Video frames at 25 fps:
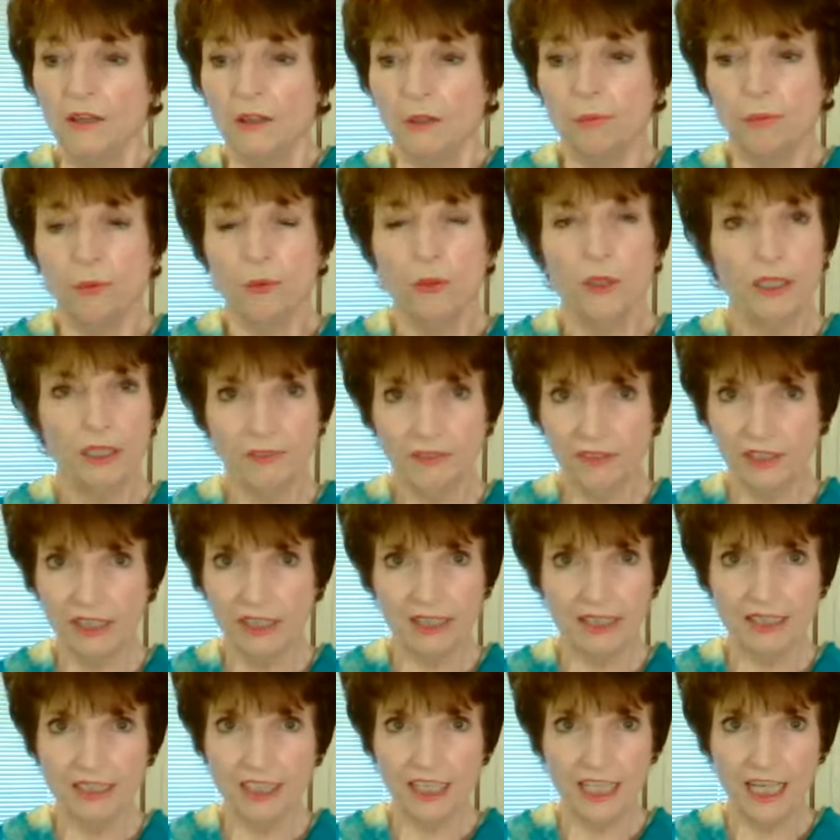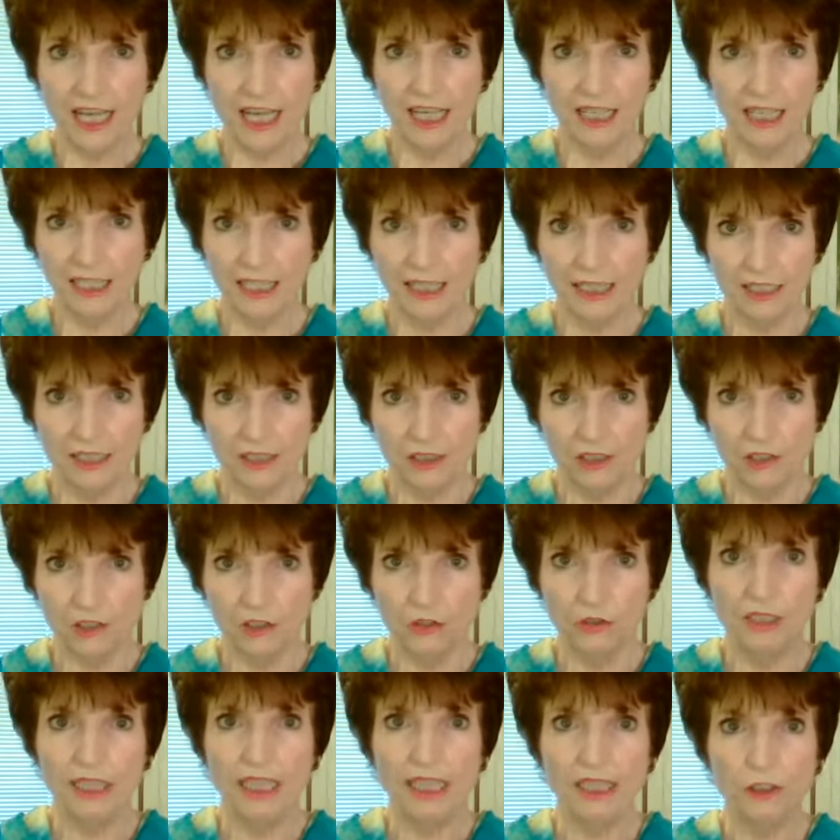The point of this today is
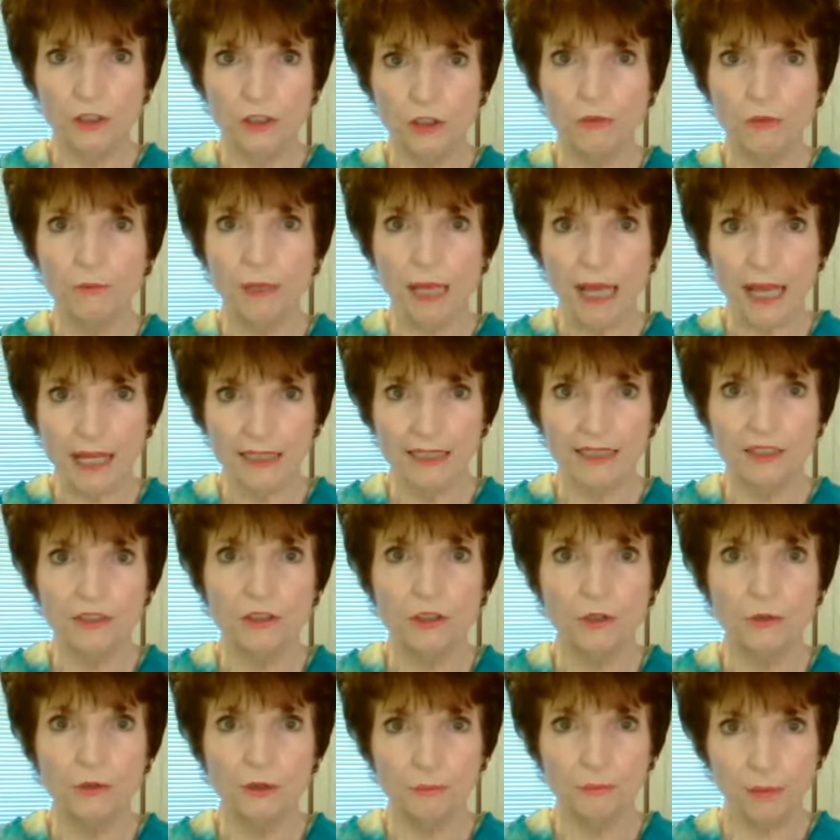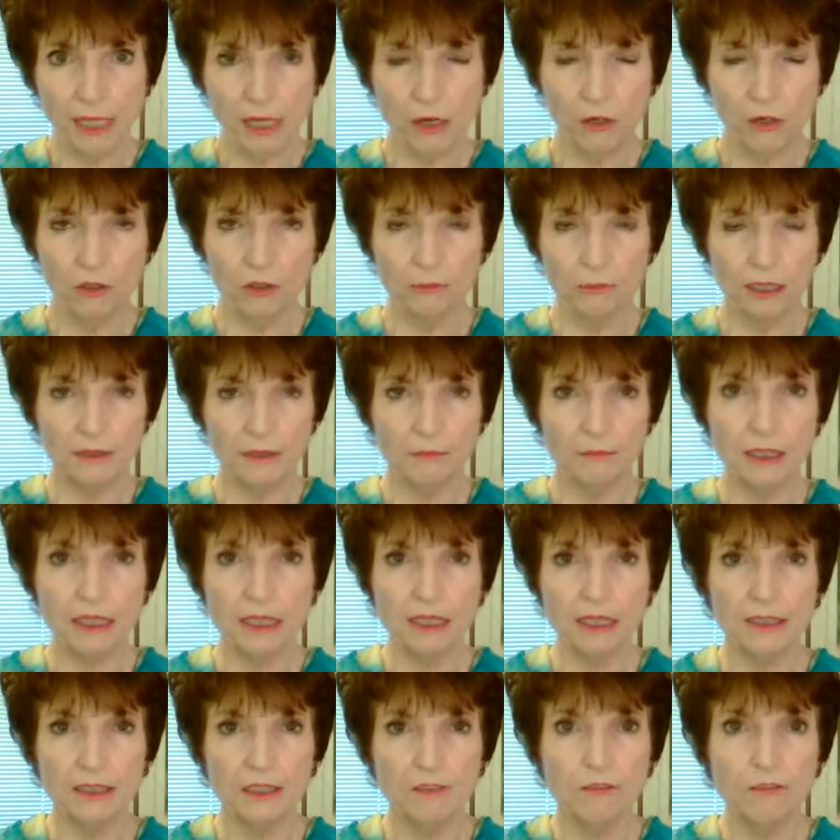to get you back into empowerment,
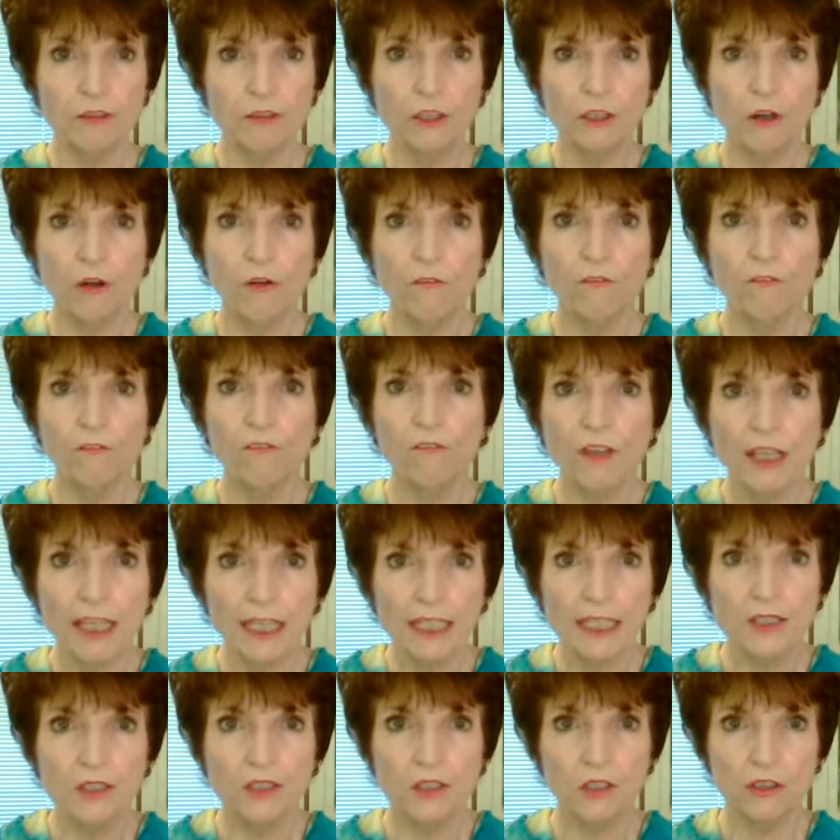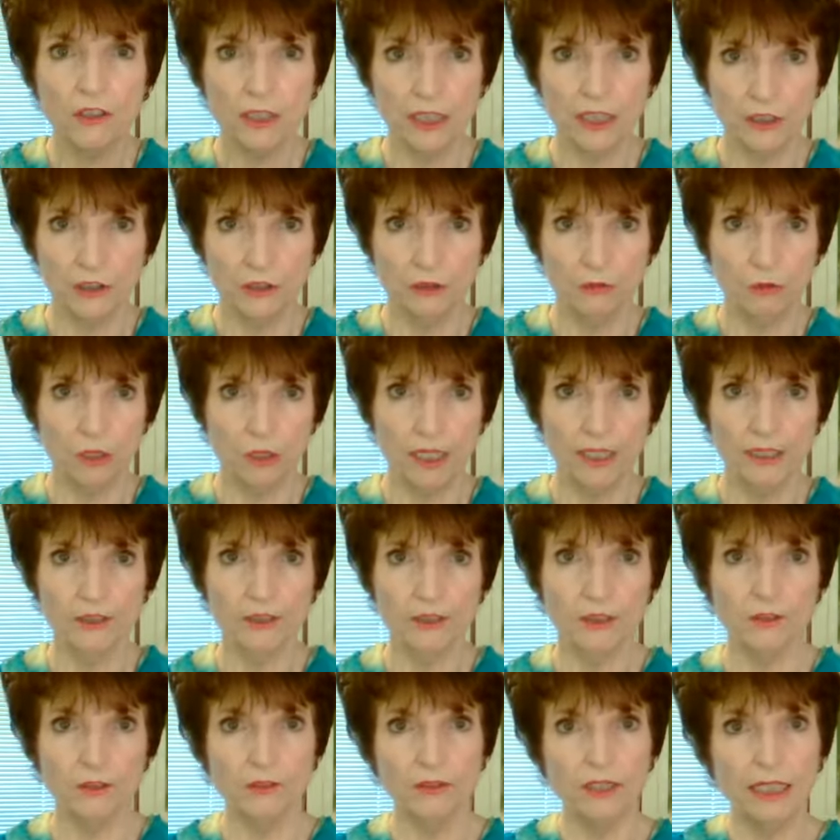because if we don't face our inner
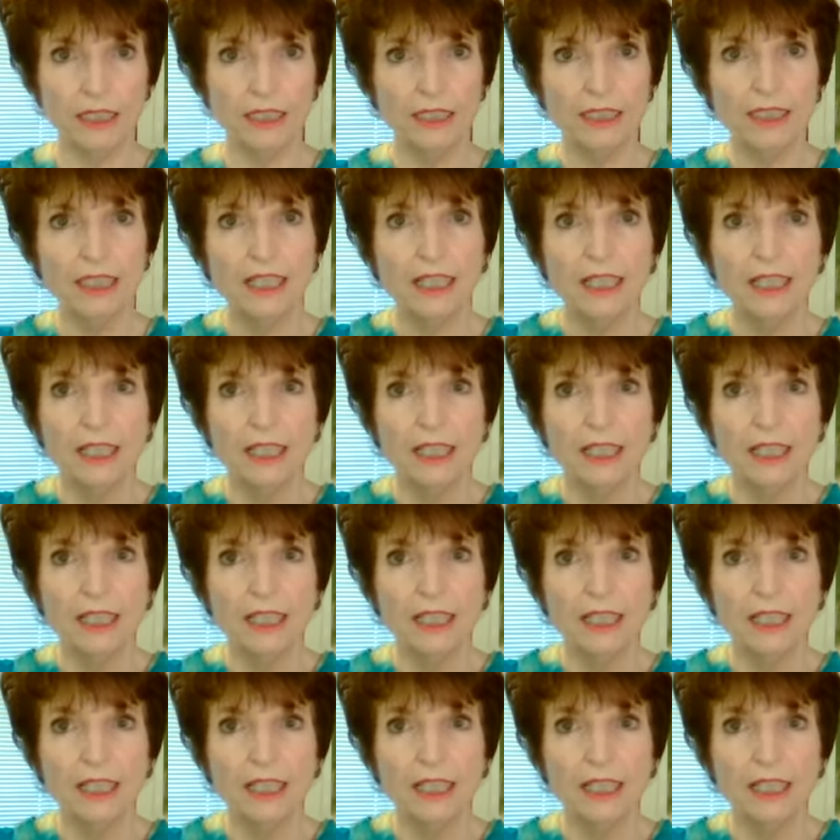whiner, then